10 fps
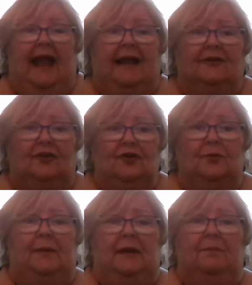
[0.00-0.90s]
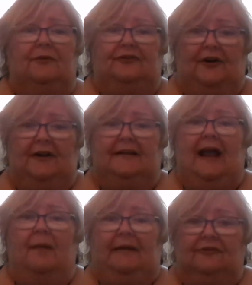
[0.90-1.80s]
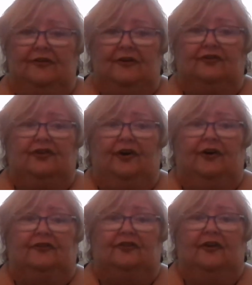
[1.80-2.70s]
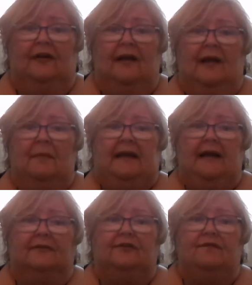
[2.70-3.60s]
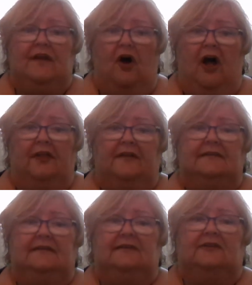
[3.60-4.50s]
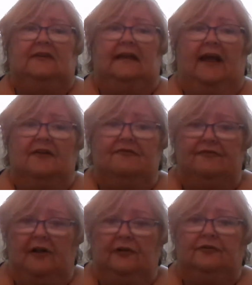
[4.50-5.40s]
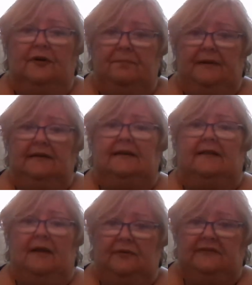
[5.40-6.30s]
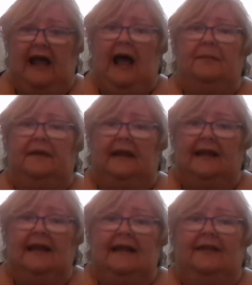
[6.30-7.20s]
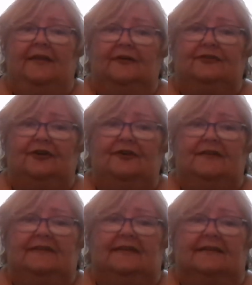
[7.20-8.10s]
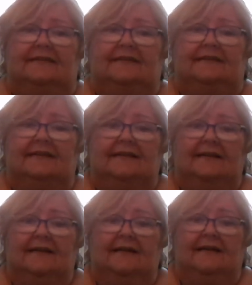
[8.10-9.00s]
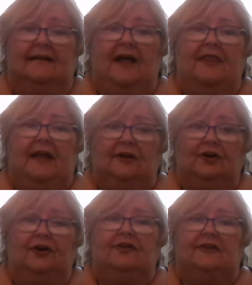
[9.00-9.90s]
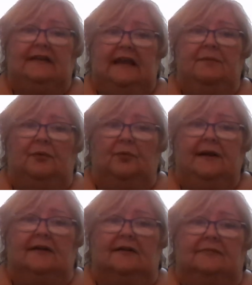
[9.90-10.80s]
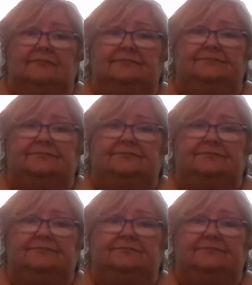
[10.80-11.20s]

And new people started coming to their church because of the authenticity and the vulnerability that was happening in their services. They learned to keep it real.